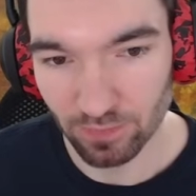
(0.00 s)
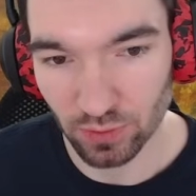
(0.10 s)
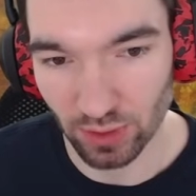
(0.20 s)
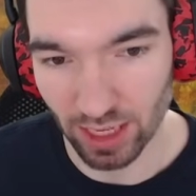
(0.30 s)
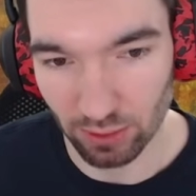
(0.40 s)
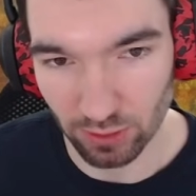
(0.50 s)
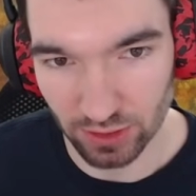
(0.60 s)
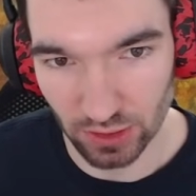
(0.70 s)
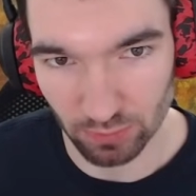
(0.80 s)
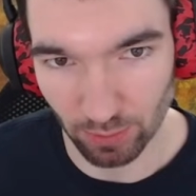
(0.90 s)
you can
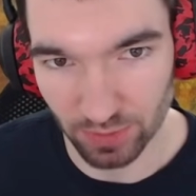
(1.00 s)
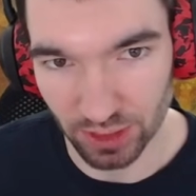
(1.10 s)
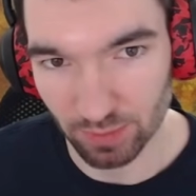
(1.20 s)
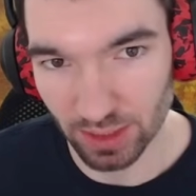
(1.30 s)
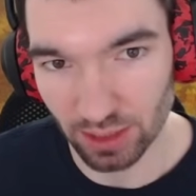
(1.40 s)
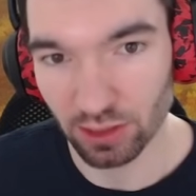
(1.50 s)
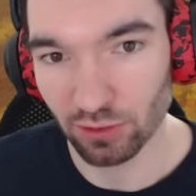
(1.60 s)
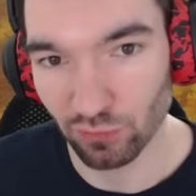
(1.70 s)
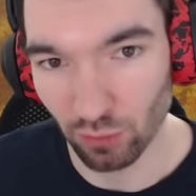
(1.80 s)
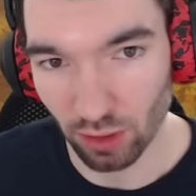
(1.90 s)
also swap the Spear
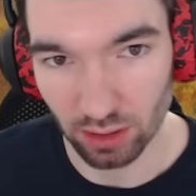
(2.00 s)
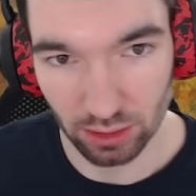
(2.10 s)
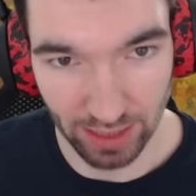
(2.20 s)
for